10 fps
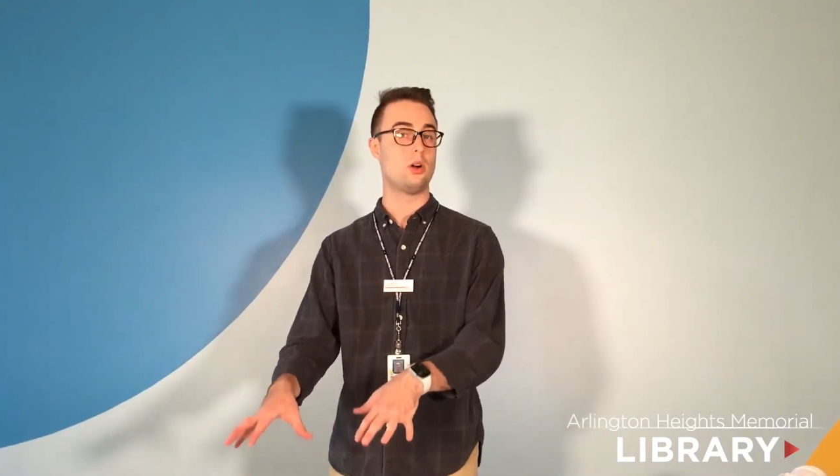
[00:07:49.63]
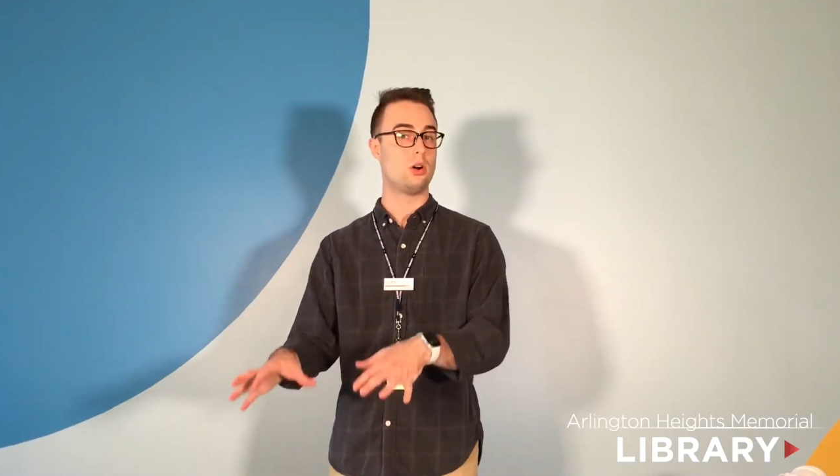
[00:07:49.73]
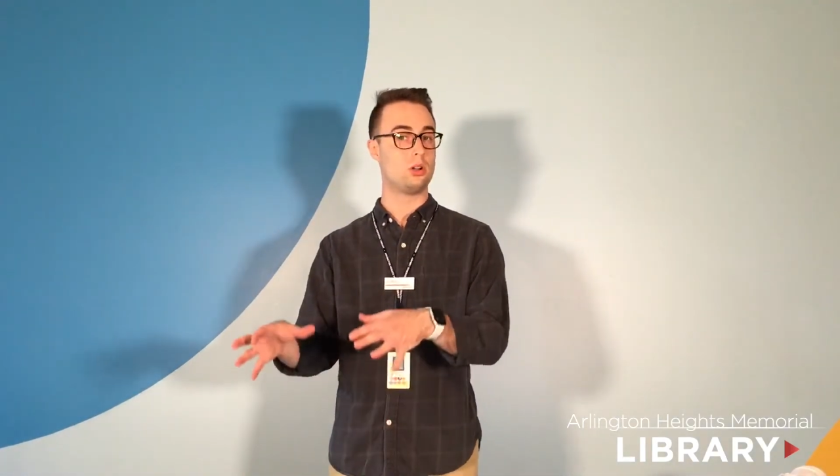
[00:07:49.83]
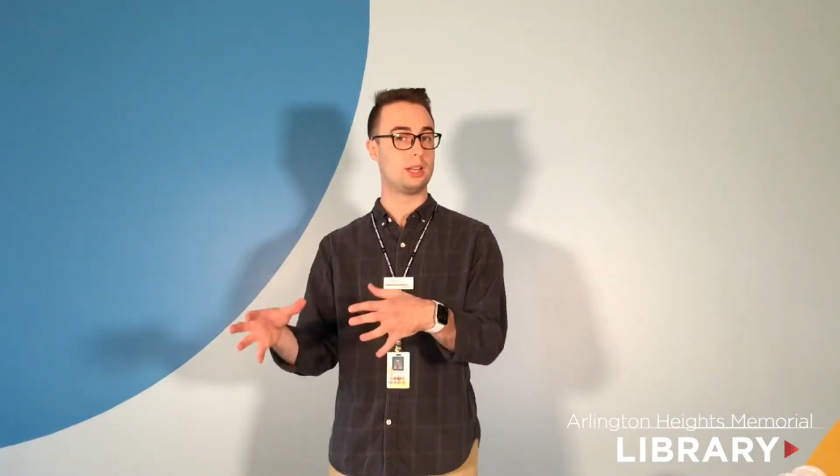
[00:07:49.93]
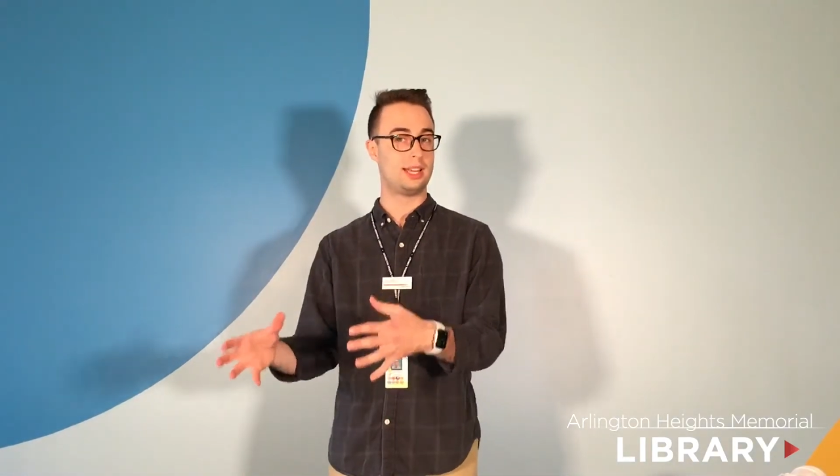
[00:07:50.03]

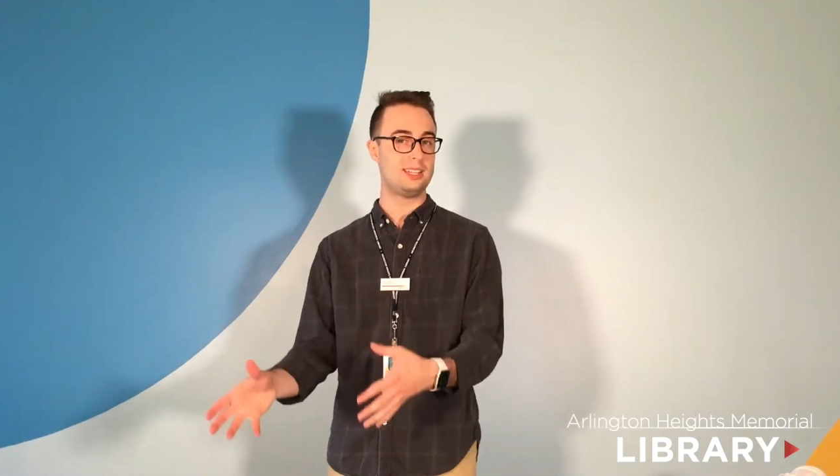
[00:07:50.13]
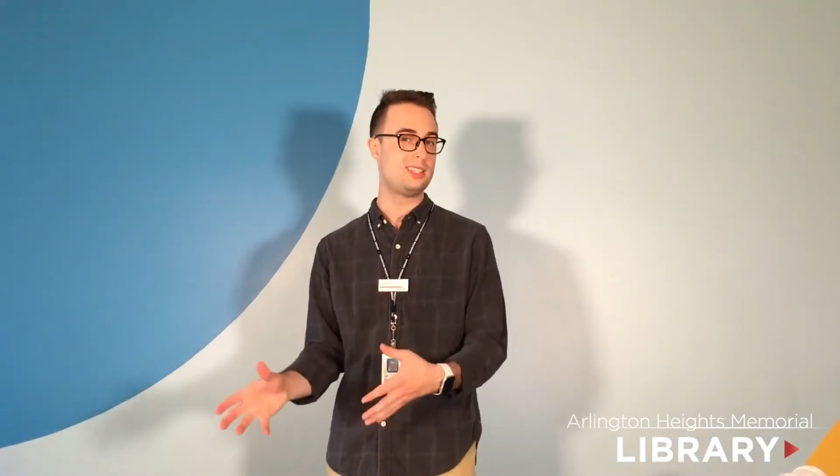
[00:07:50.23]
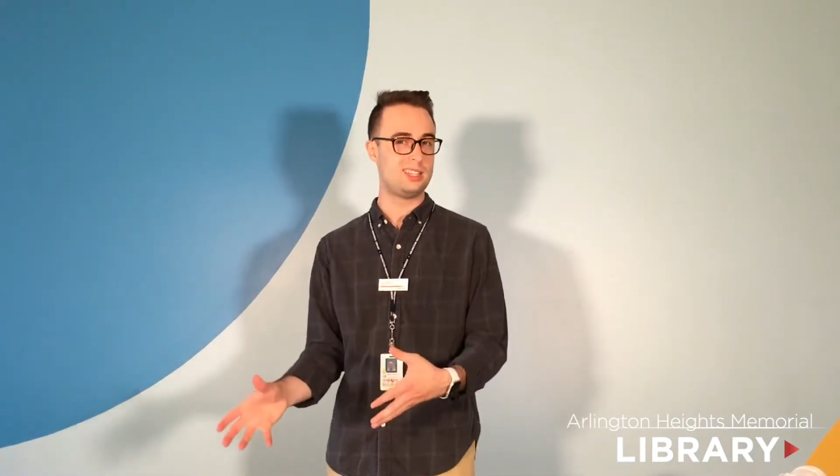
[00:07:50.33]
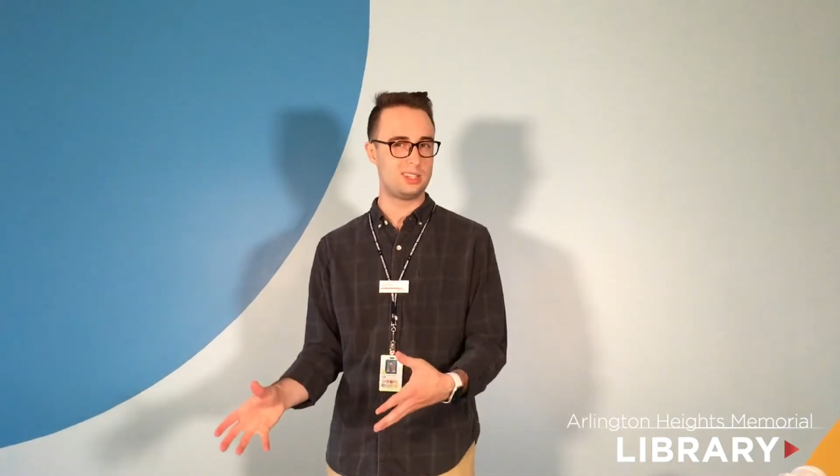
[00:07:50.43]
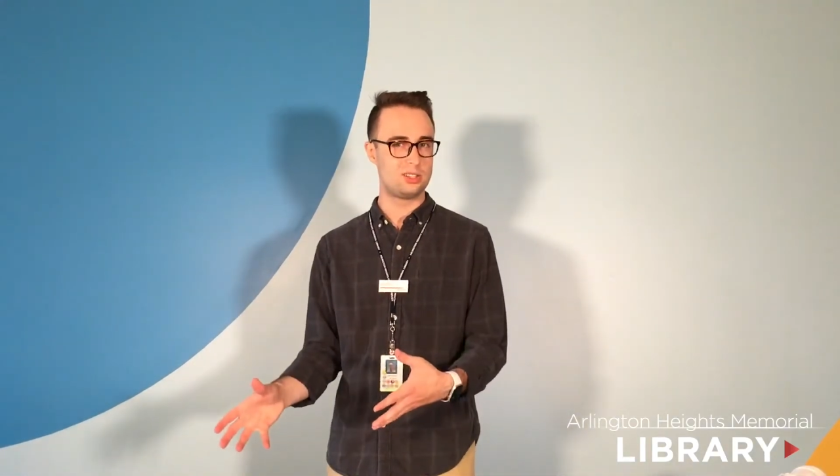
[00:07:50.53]
all
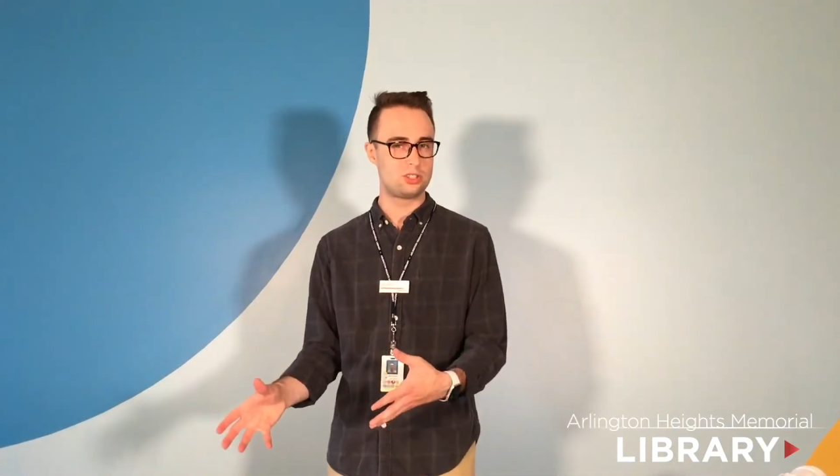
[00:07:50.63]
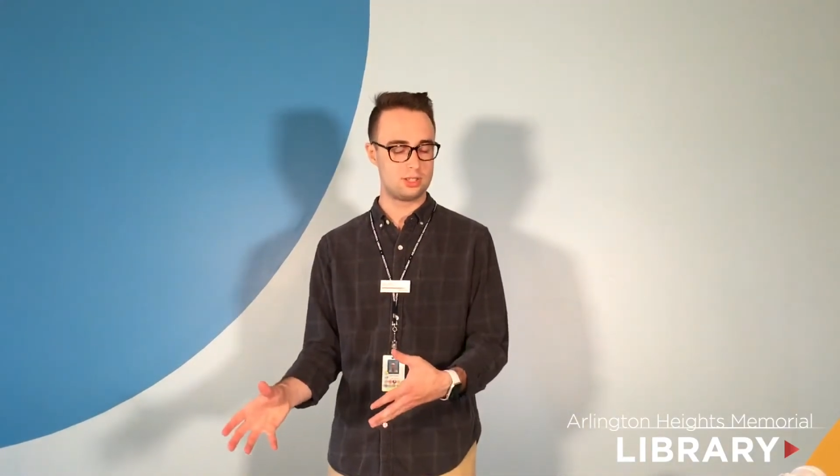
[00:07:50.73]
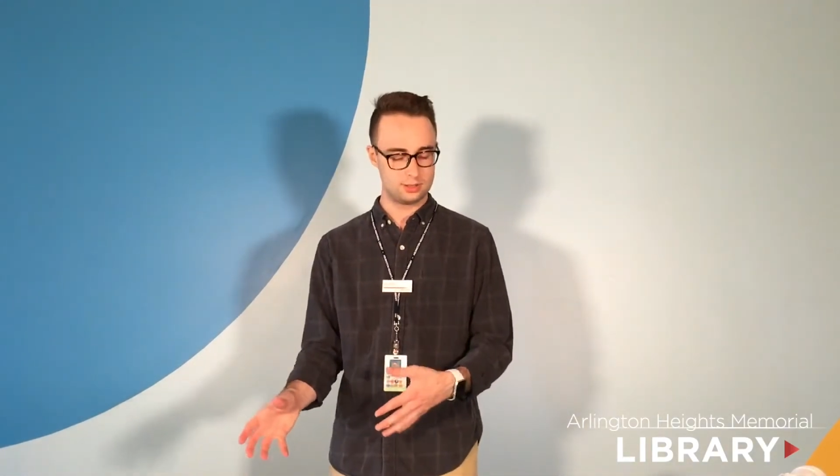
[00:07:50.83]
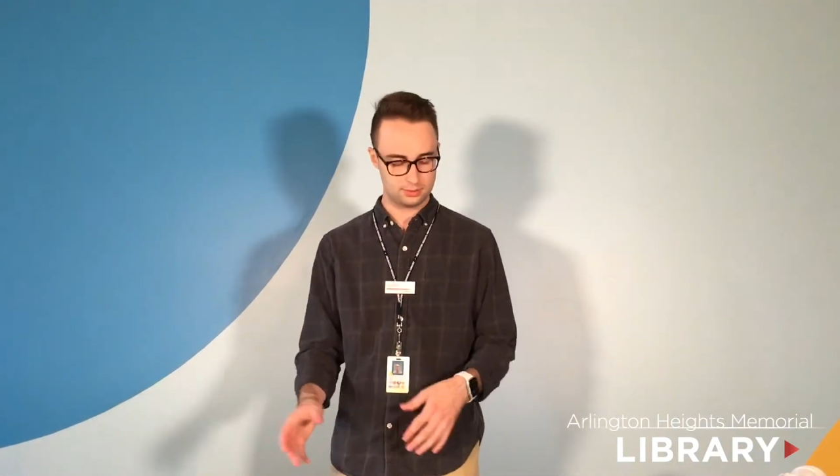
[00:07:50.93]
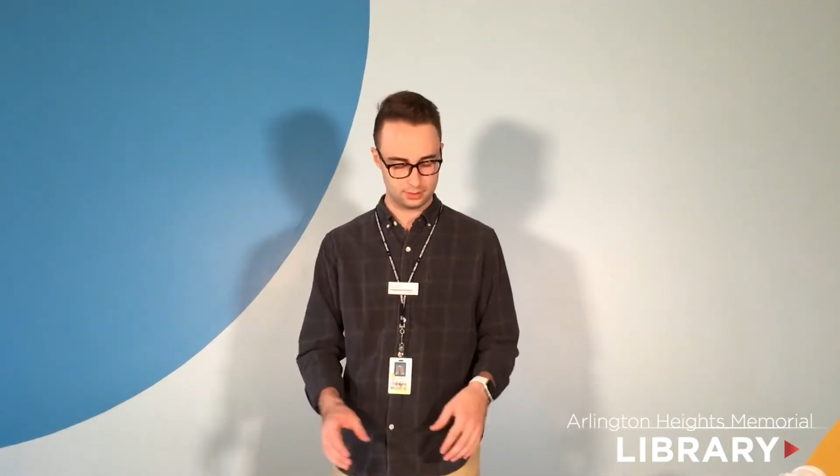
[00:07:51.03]
18
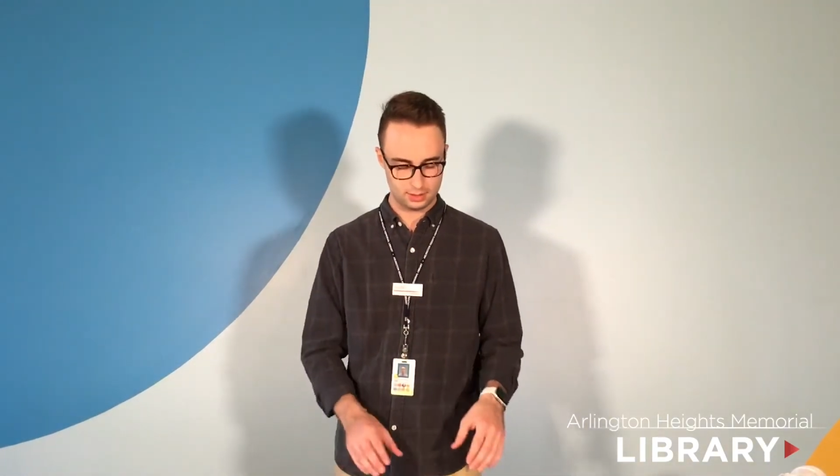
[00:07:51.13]
inches.